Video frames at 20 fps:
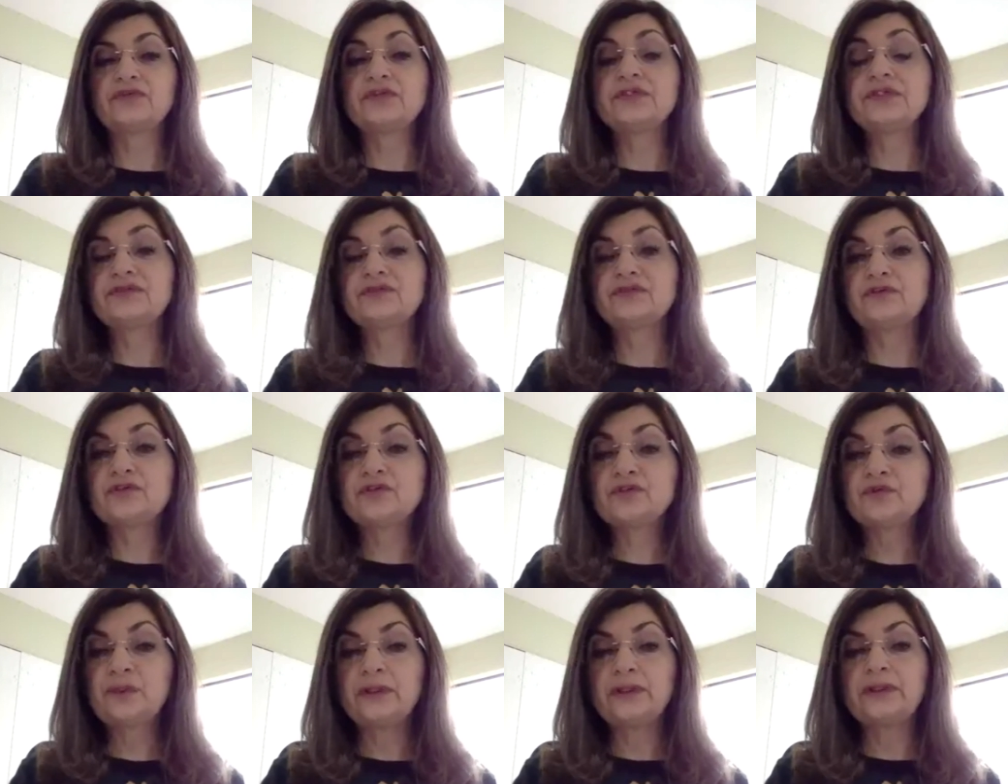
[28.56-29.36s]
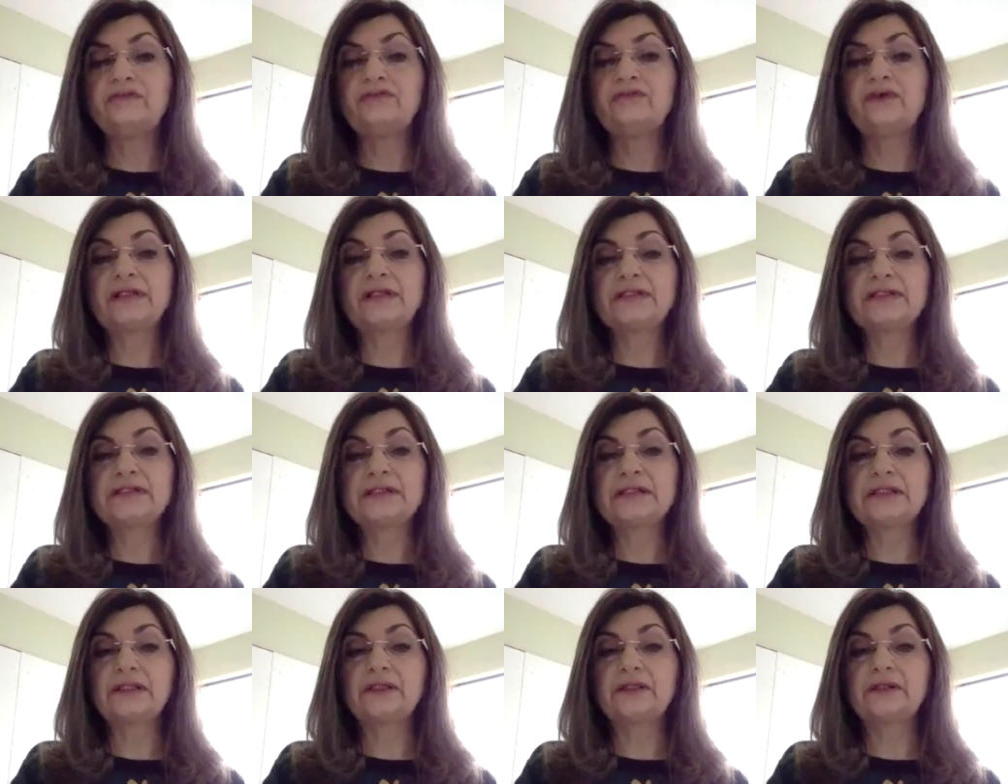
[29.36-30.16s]
first virtual
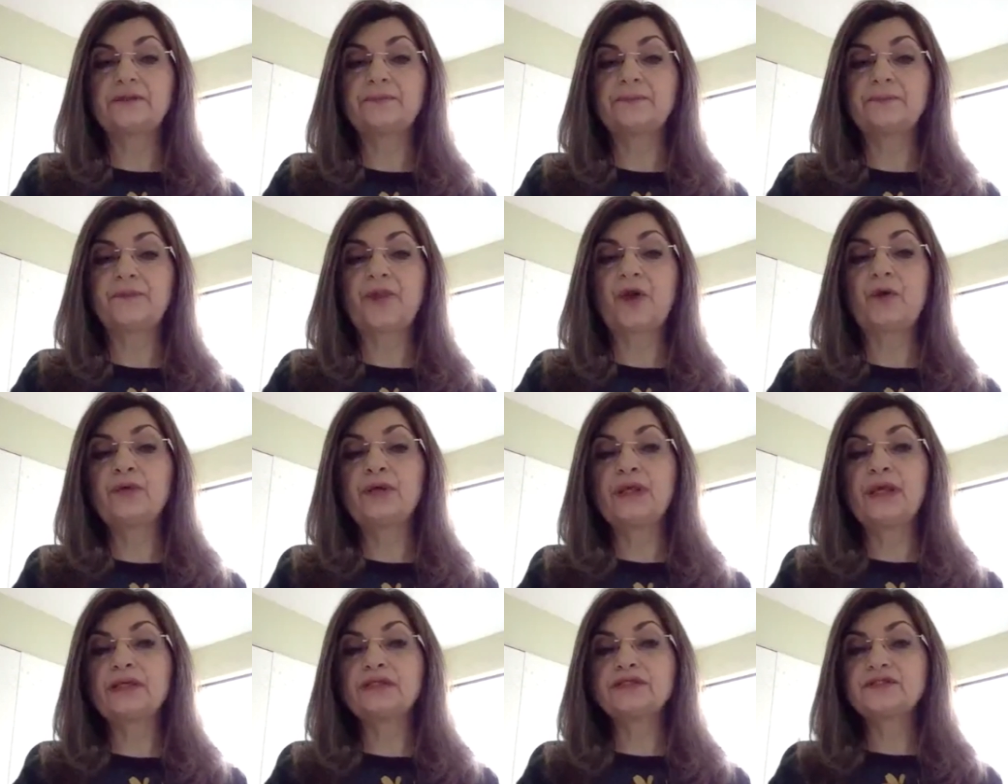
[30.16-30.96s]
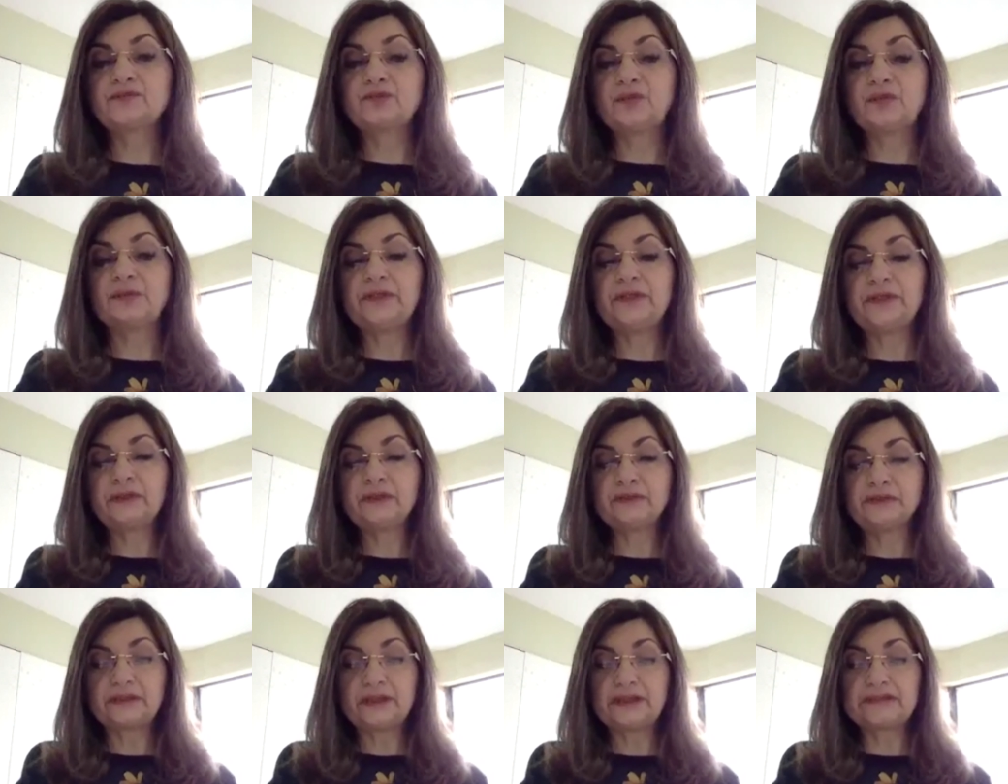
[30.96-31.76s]
event. Our guest will
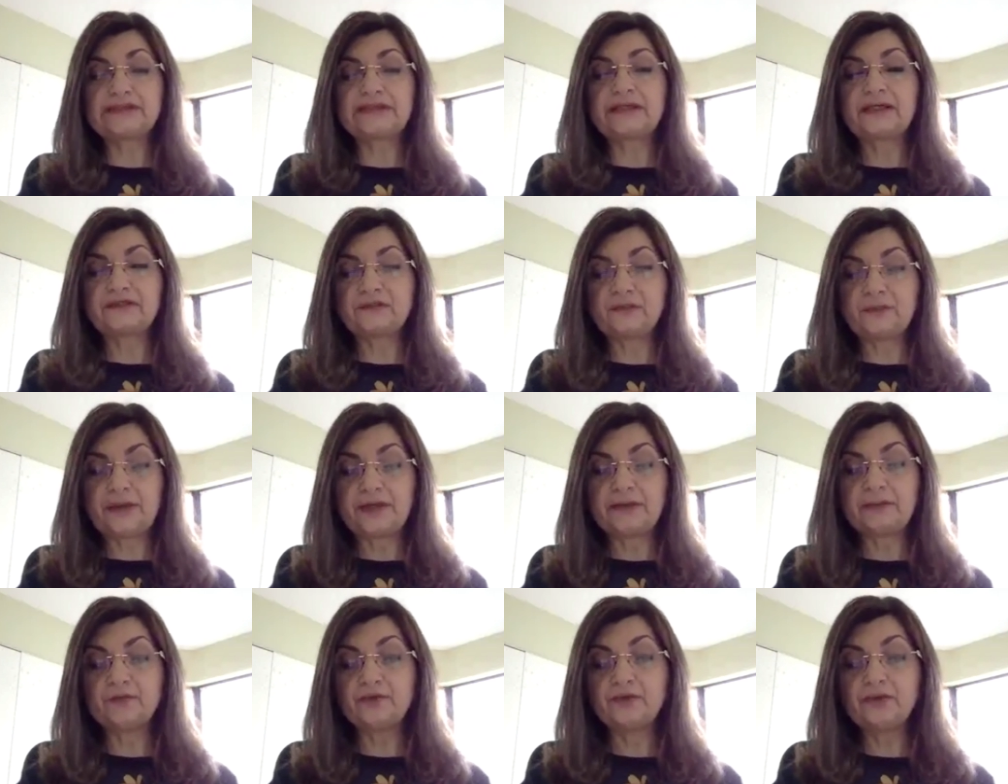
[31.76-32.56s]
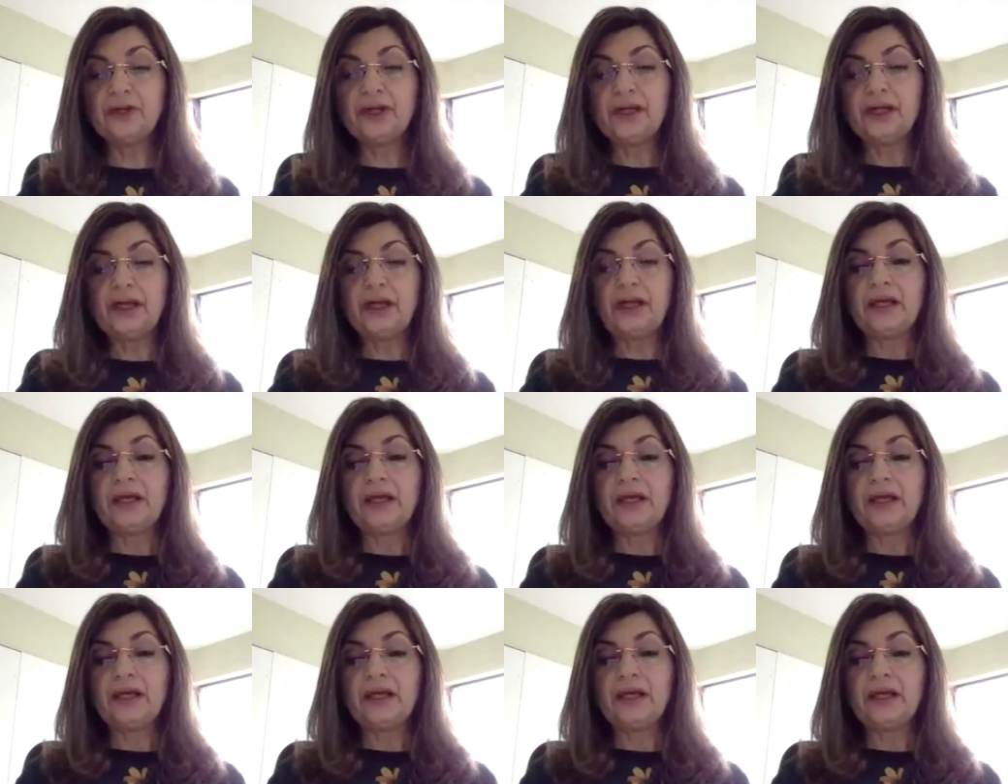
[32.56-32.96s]
be Dr. Ghassan Dbaibo.